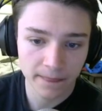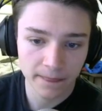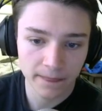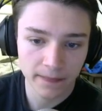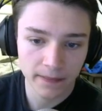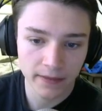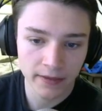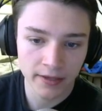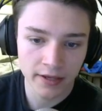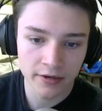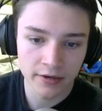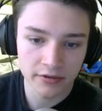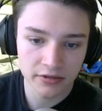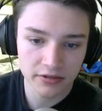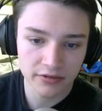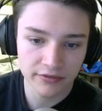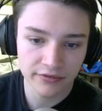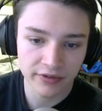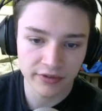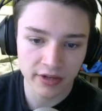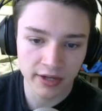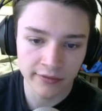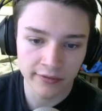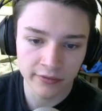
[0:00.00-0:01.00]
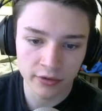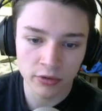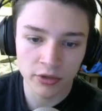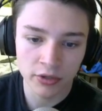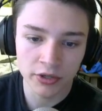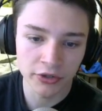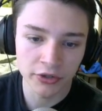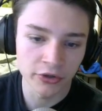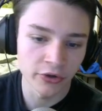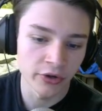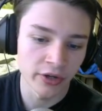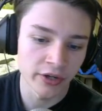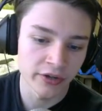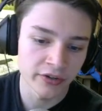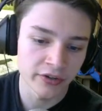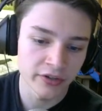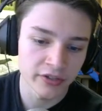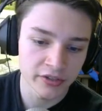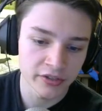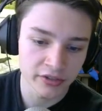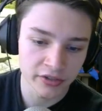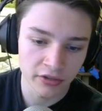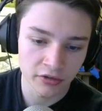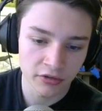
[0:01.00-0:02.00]
Yeah, it was a 5-0 on Granary,
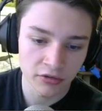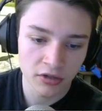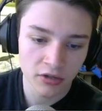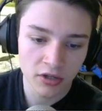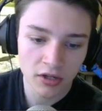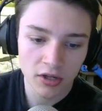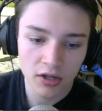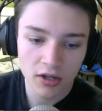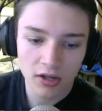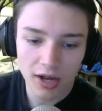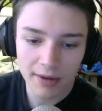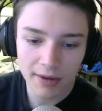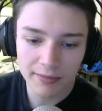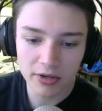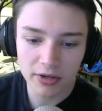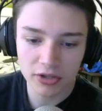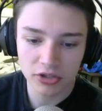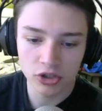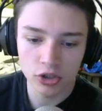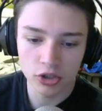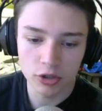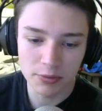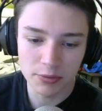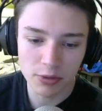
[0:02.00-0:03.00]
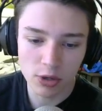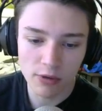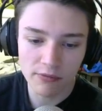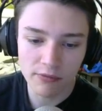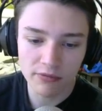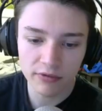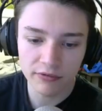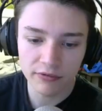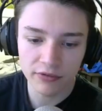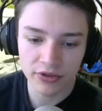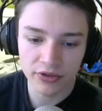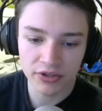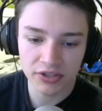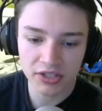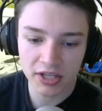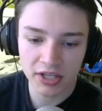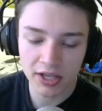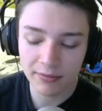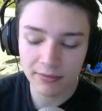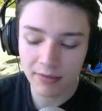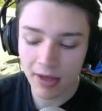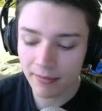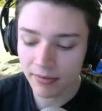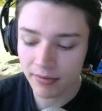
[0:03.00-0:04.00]
so I'm not super hopeful for this
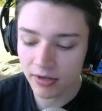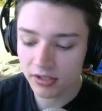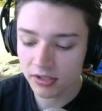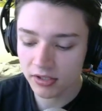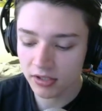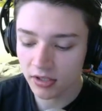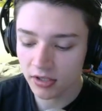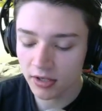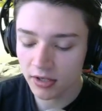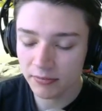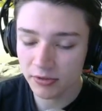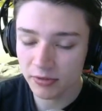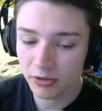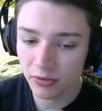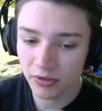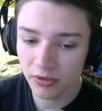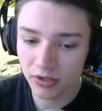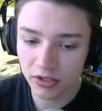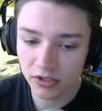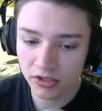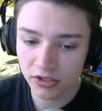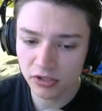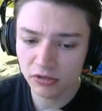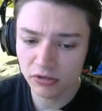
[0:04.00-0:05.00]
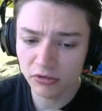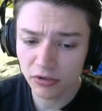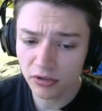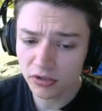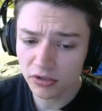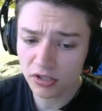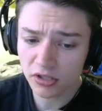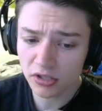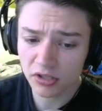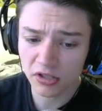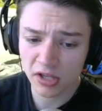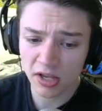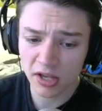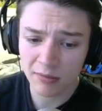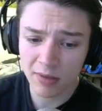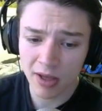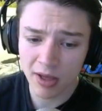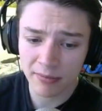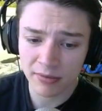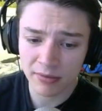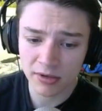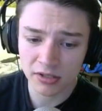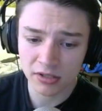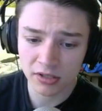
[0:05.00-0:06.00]
game happening tonight between these two. There is a good game
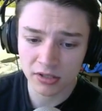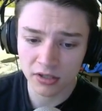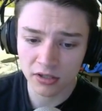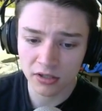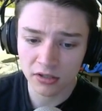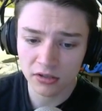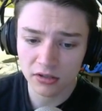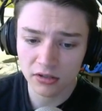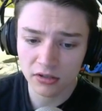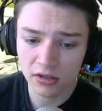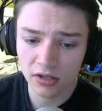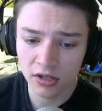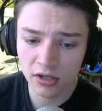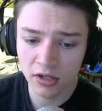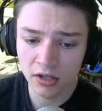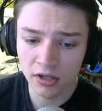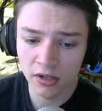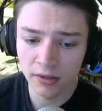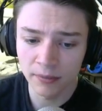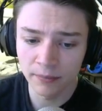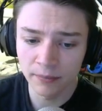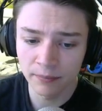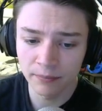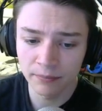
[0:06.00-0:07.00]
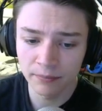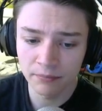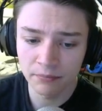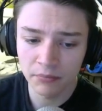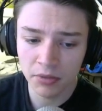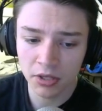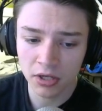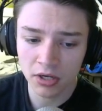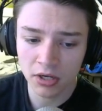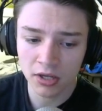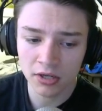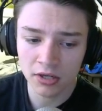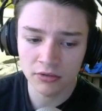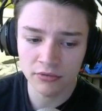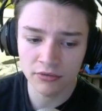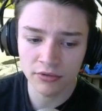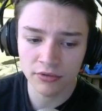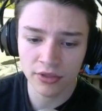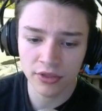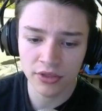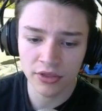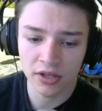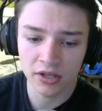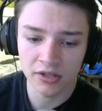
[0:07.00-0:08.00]
happening tonight, but I don't
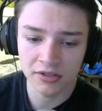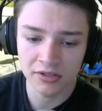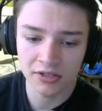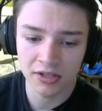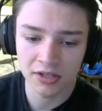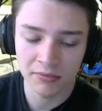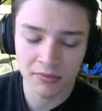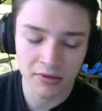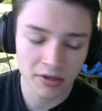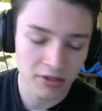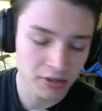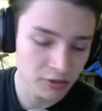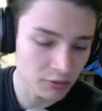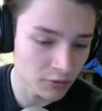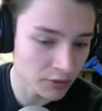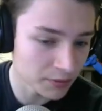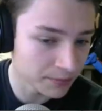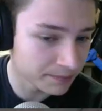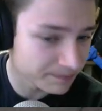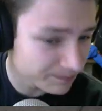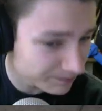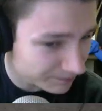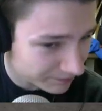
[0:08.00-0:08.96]
think it's going to be this one.